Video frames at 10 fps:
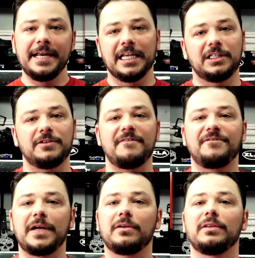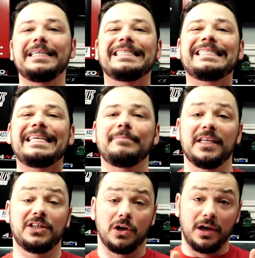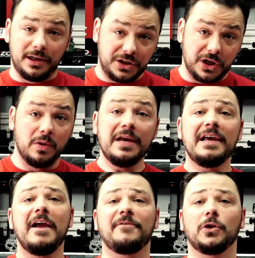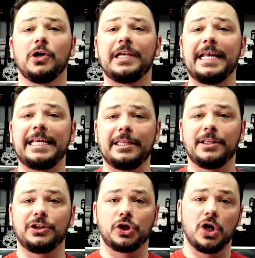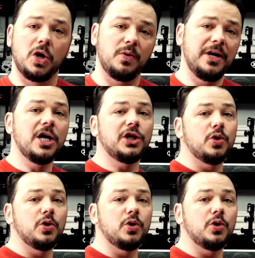It's fairly seamless. Also, if you're looking at getting the drone,